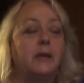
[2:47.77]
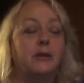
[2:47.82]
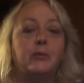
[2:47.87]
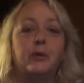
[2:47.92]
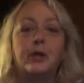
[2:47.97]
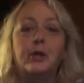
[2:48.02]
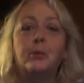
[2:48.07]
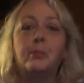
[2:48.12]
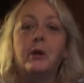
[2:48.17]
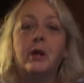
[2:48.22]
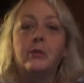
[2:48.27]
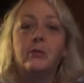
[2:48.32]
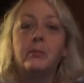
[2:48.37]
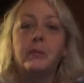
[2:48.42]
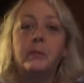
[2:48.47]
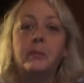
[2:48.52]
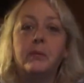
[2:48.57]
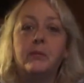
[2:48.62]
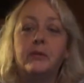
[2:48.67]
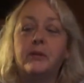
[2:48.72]
Trina, you probably
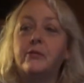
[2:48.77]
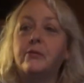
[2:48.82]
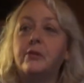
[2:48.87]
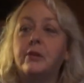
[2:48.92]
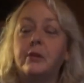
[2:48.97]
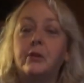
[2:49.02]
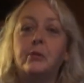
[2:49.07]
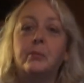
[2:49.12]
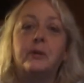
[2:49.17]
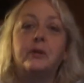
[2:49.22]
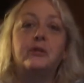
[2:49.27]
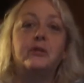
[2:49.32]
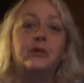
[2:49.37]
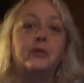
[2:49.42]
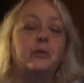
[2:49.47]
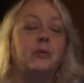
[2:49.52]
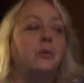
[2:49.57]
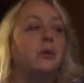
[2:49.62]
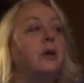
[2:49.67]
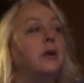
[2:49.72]
remember this a little bit
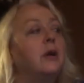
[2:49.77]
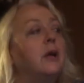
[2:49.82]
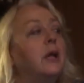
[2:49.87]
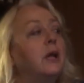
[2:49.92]
too.